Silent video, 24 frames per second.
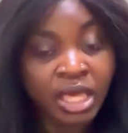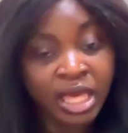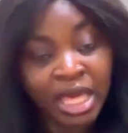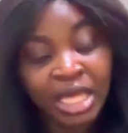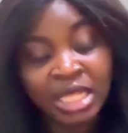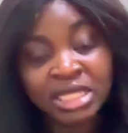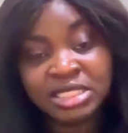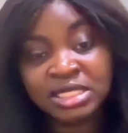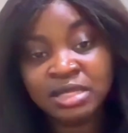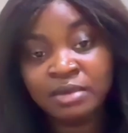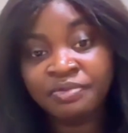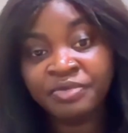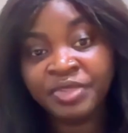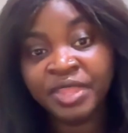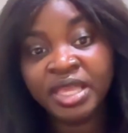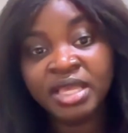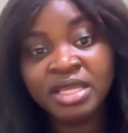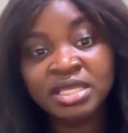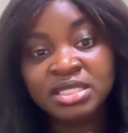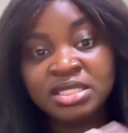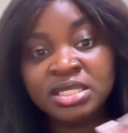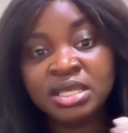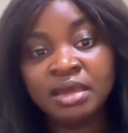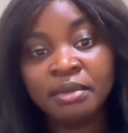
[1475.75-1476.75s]
And some
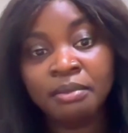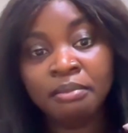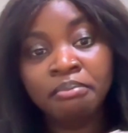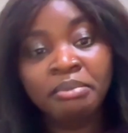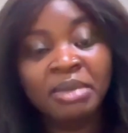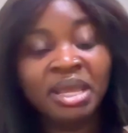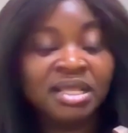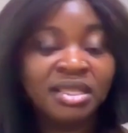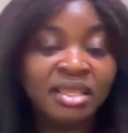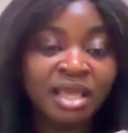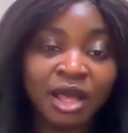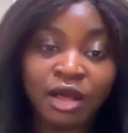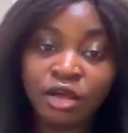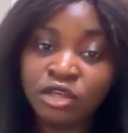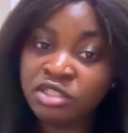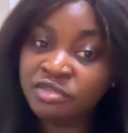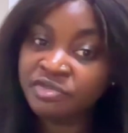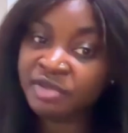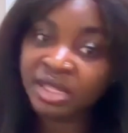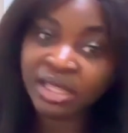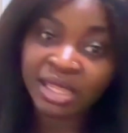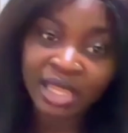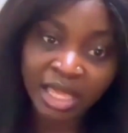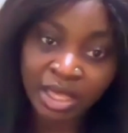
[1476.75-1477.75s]
things make the house
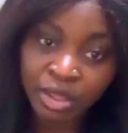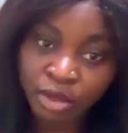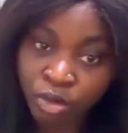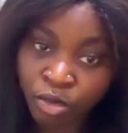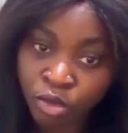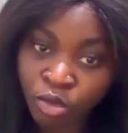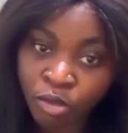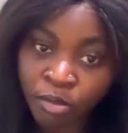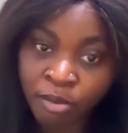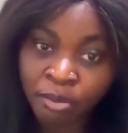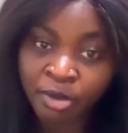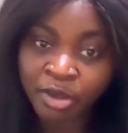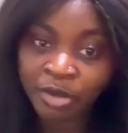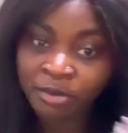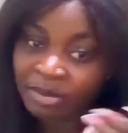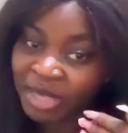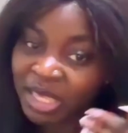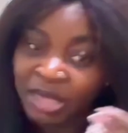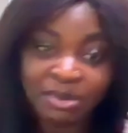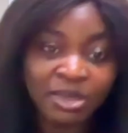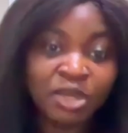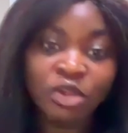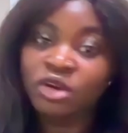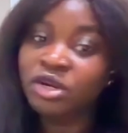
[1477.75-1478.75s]
feel like a home, but
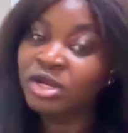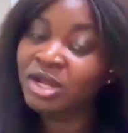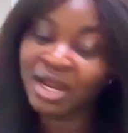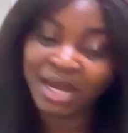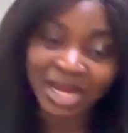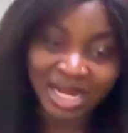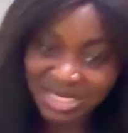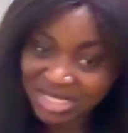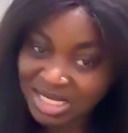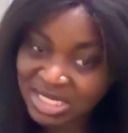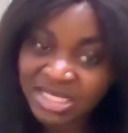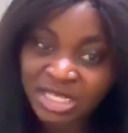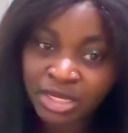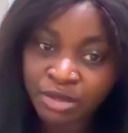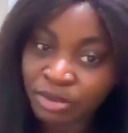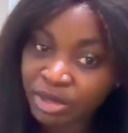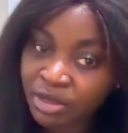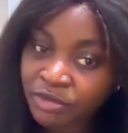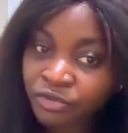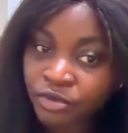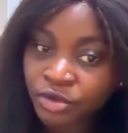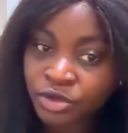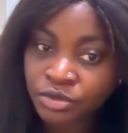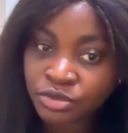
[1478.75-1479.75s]
maybe are not necessary
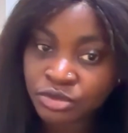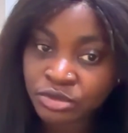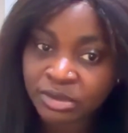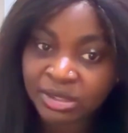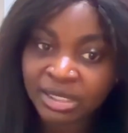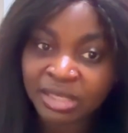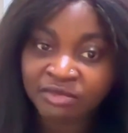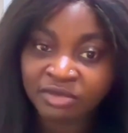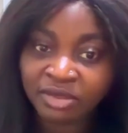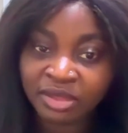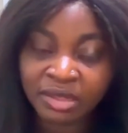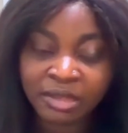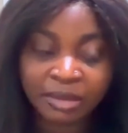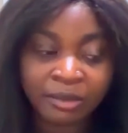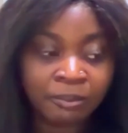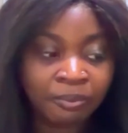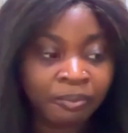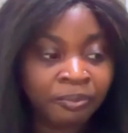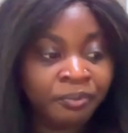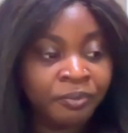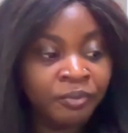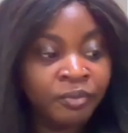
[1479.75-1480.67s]
for you to live in them.